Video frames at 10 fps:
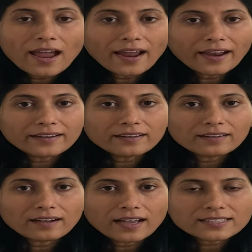and
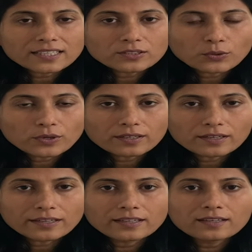as I told
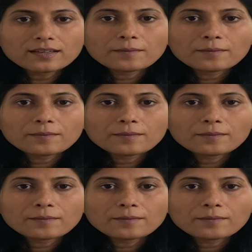earlier,